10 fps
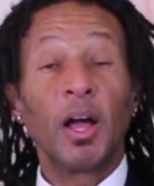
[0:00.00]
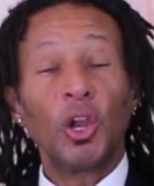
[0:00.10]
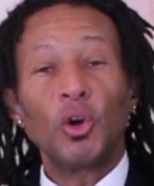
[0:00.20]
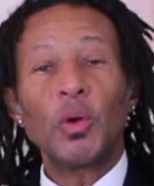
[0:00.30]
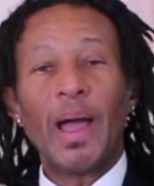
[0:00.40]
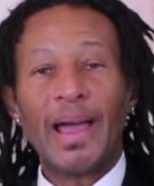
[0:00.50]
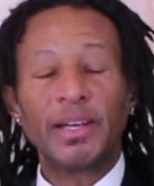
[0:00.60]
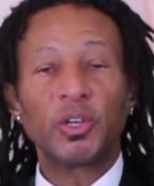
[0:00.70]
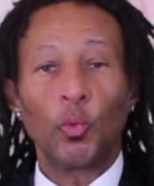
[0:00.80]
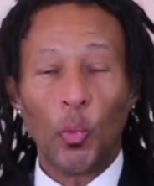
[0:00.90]
Hello
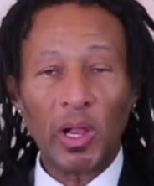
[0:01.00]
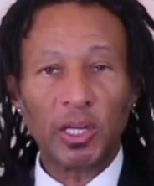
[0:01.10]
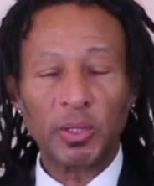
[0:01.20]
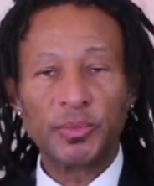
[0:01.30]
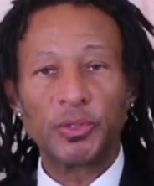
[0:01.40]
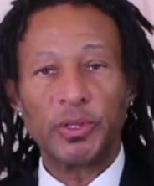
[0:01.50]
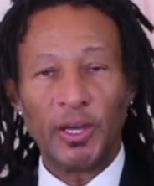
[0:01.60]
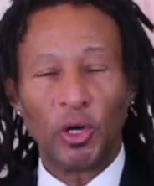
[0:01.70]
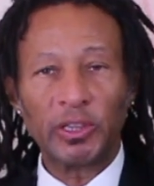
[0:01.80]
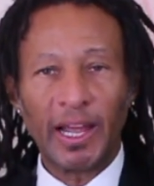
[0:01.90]
and welcome to the
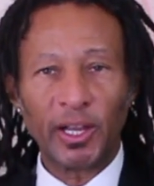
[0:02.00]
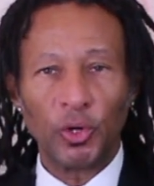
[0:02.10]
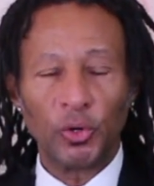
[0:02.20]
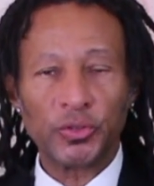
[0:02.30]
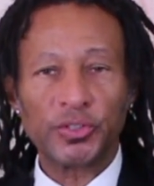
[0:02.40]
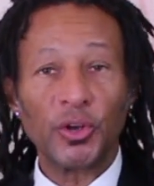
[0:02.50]
online course